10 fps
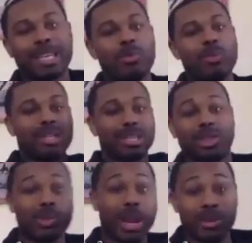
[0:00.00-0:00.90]
he wasn't
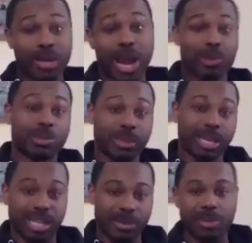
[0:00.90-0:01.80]
a threat when I was
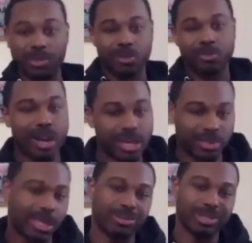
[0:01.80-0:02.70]
playing him. He was a
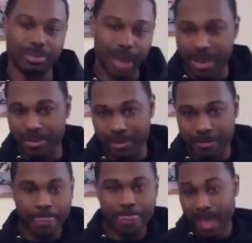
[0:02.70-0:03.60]
freshman. He was a
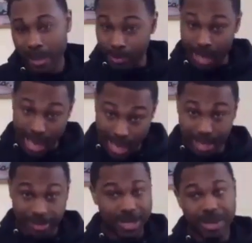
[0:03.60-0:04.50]
baby. He mm played.
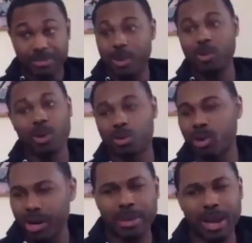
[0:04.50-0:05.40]
But we weren't
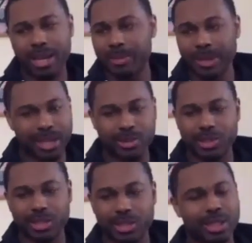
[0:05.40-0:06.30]
worried about him and
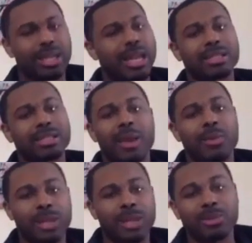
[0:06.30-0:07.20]
Kendrick Nunn. Like,
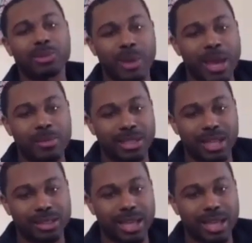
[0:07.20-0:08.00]
they, they yeah. was babies.